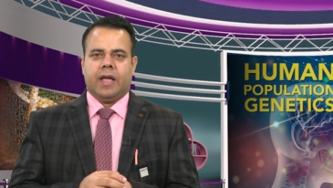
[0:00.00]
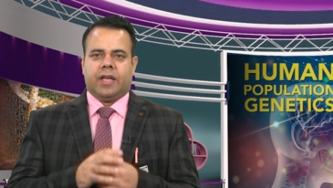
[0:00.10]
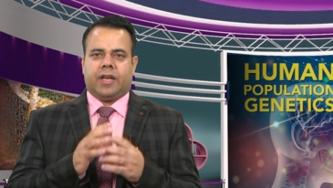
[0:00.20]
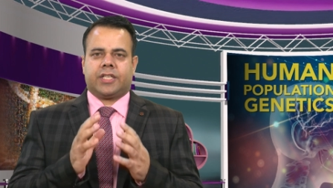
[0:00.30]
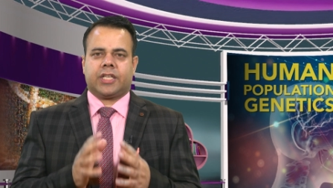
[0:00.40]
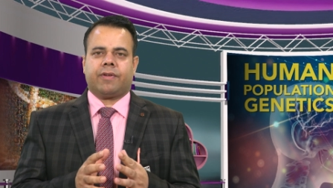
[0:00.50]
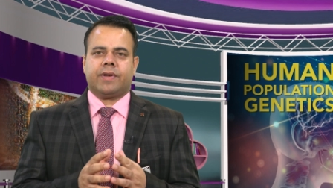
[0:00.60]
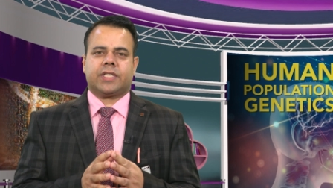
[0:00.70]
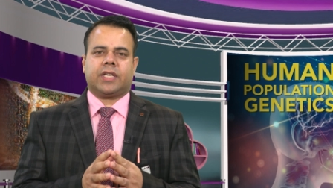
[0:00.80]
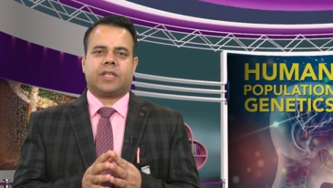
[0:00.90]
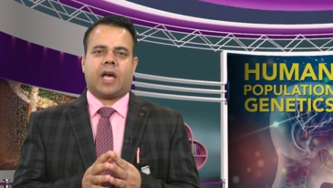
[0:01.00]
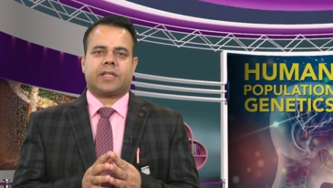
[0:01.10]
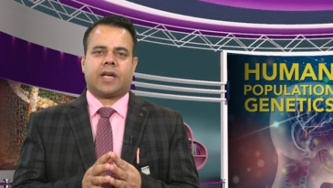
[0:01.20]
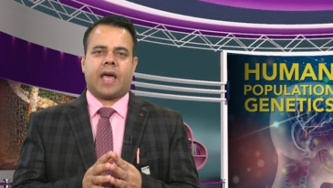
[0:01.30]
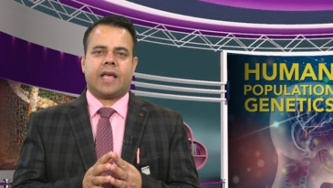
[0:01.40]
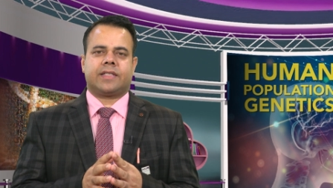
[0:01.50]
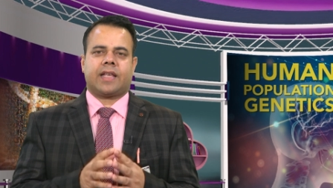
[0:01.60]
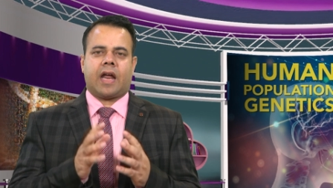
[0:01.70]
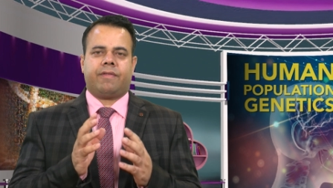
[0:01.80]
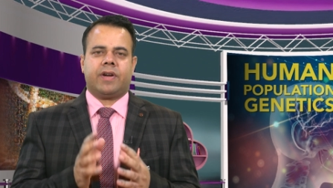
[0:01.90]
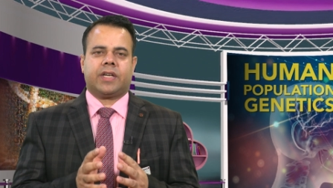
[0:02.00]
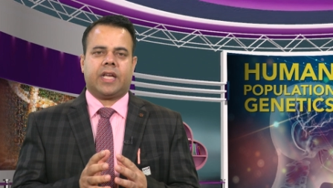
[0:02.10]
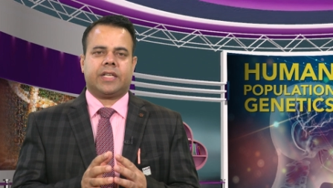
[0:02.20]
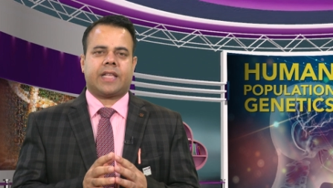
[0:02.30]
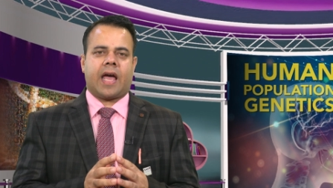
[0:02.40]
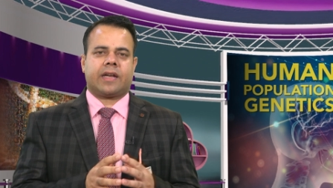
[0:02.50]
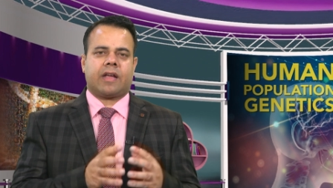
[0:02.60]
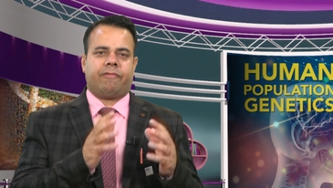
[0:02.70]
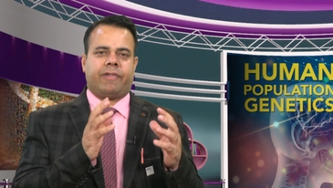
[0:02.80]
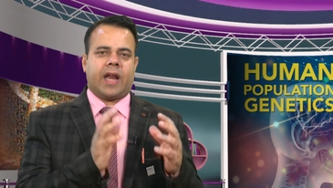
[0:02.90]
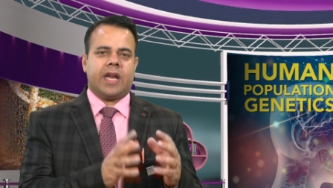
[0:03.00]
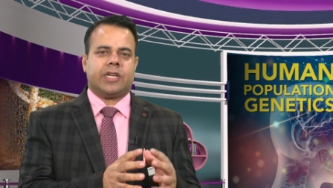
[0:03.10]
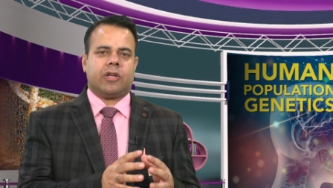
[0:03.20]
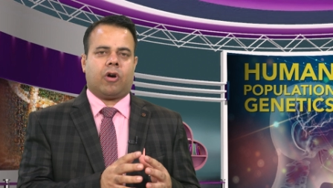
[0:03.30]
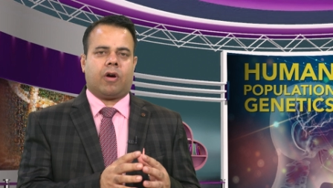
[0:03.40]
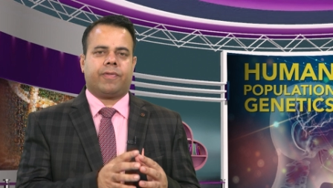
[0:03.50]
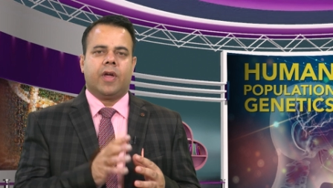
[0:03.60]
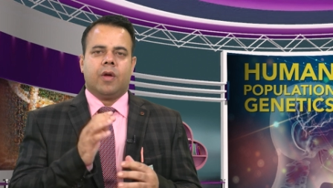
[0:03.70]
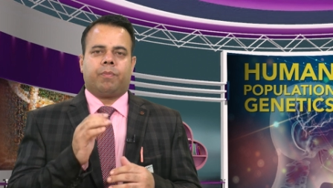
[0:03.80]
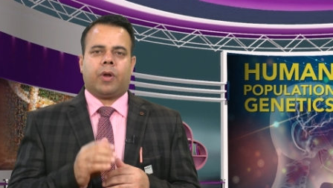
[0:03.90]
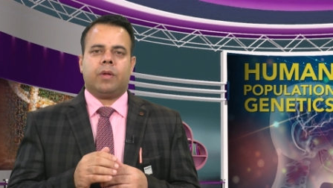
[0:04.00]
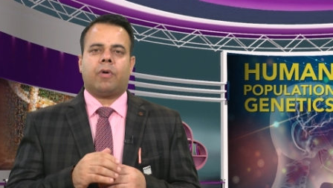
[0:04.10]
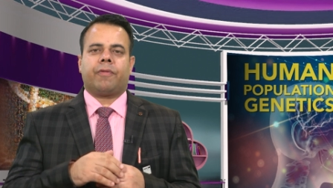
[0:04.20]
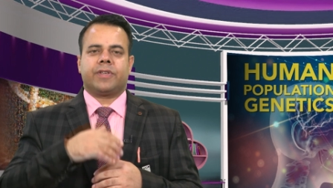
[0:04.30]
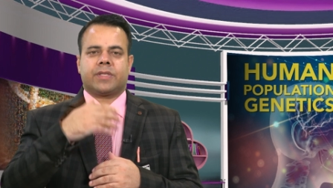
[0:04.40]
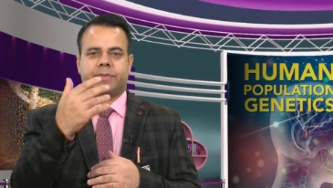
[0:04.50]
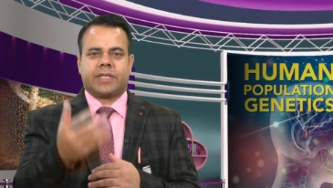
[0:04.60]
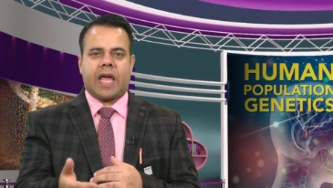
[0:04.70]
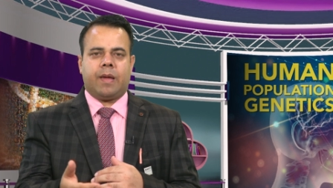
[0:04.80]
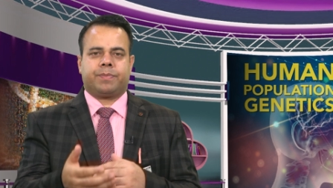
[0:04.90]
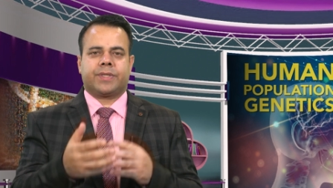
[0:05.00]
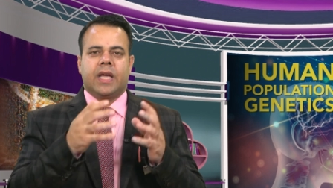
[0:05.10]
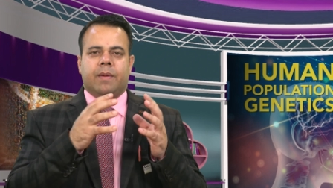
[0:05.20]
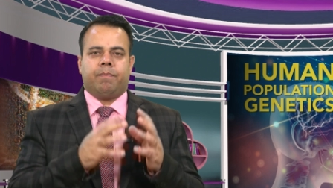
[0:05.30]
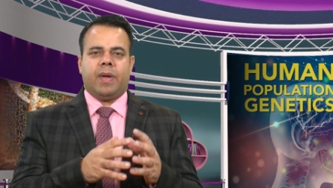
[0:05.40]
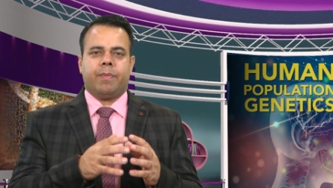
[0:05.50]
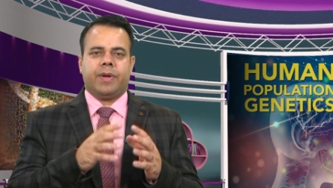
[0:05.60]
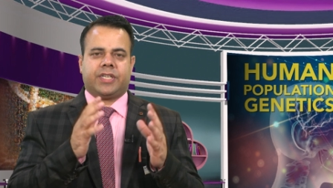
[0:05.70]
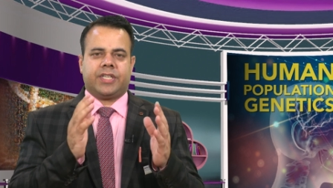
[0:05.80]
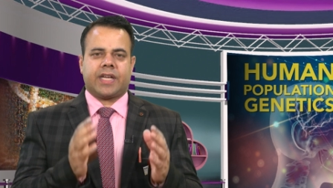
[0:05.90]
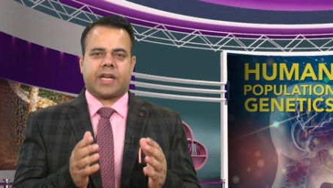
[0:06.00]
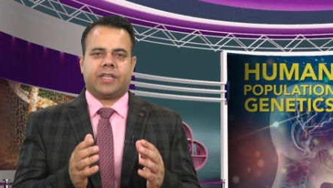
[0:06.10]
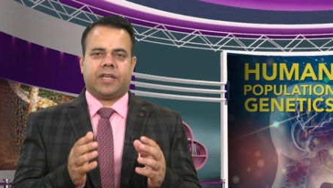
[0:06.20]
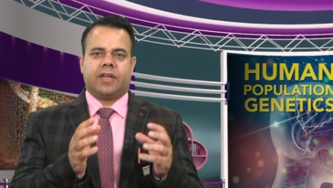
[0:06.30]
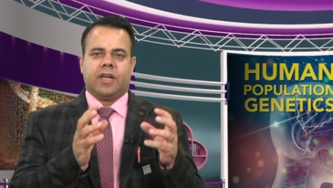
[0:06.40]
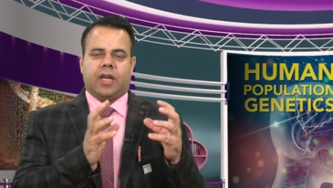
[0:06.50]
Resequencing data has the advantage that a variety of polymorphism types may be detected,